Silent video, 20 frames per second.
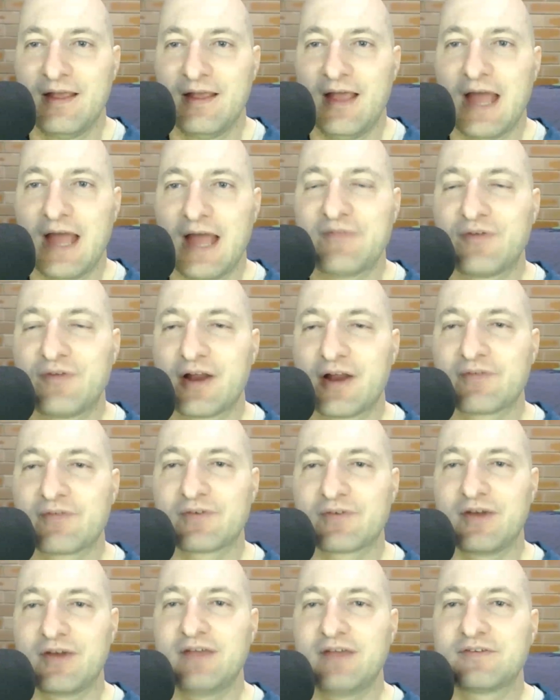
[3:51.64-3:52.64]
And for
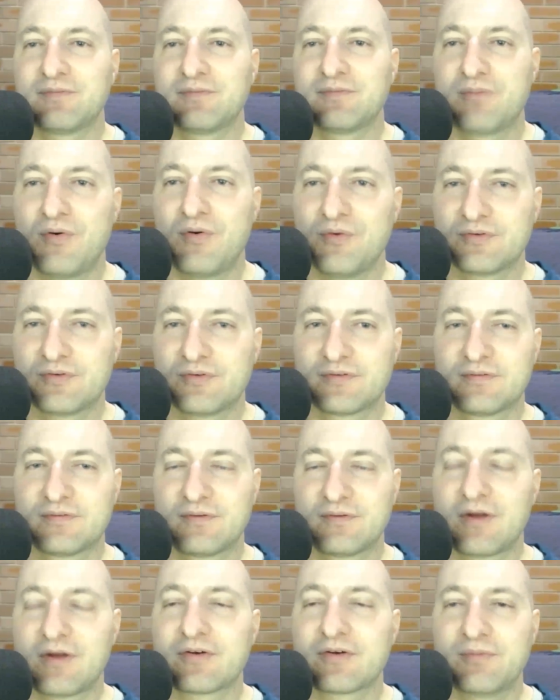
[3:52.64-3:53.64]
whatever reason, Paul's
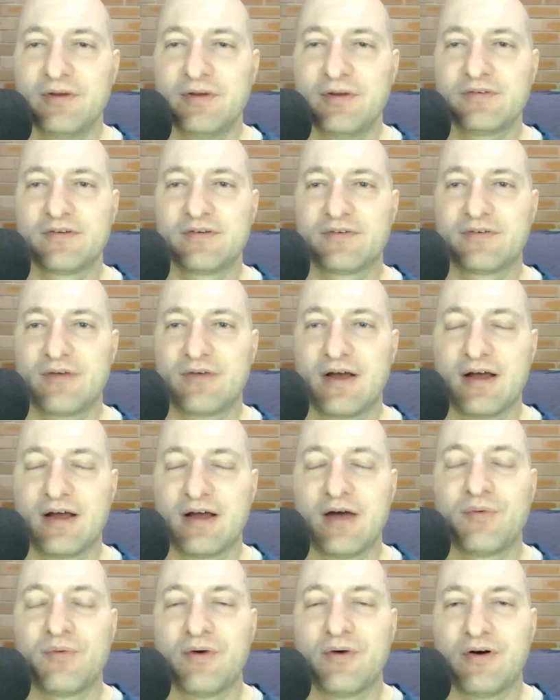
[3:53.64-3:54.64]
contribution to
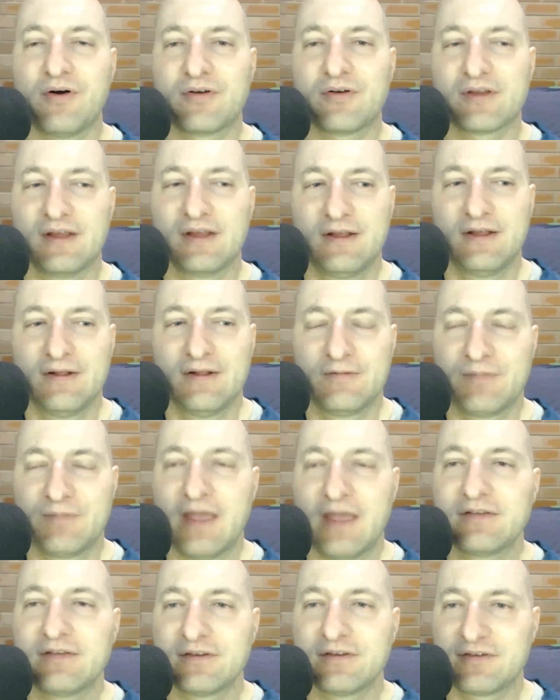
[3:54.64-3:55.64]
our world
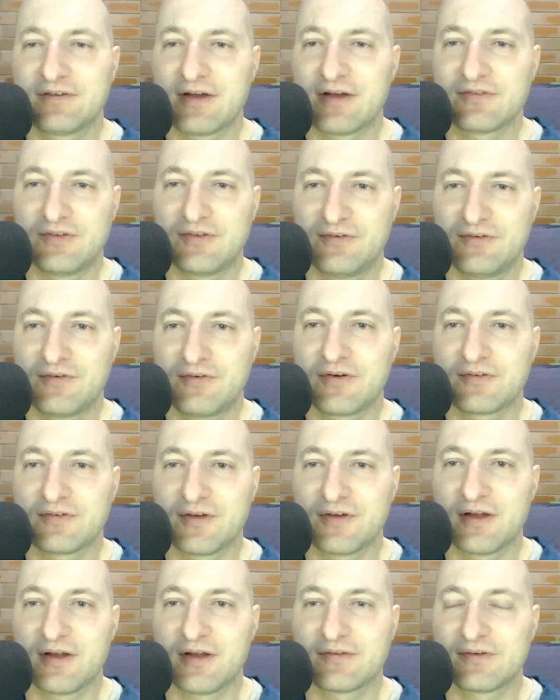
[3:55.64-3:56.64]
isn't just his
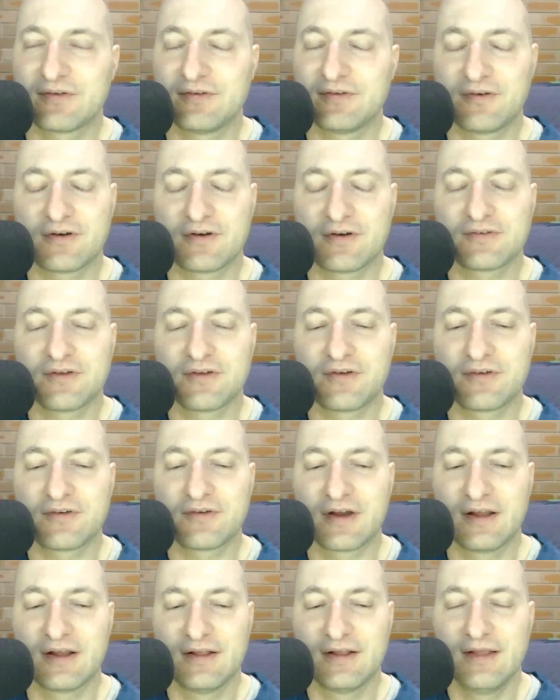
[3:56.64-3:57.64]
neuroscience or his
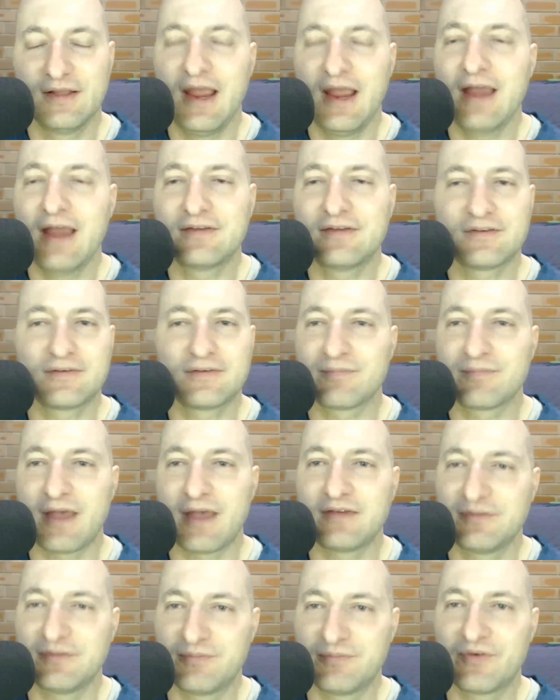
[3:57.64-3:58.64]
neurosurgery. It's this
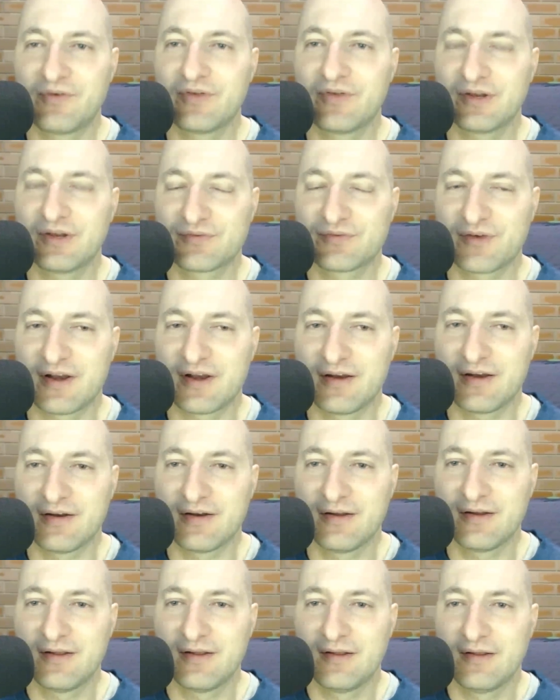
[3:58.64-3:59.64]
amazing book that he's written.
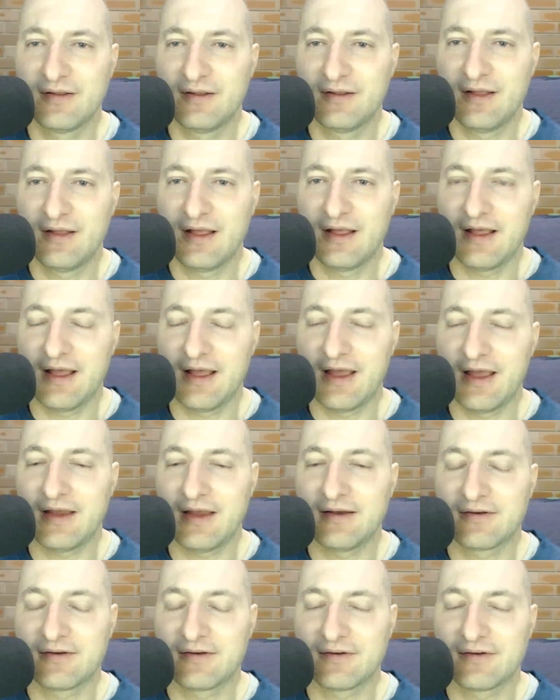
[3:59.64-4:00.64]
And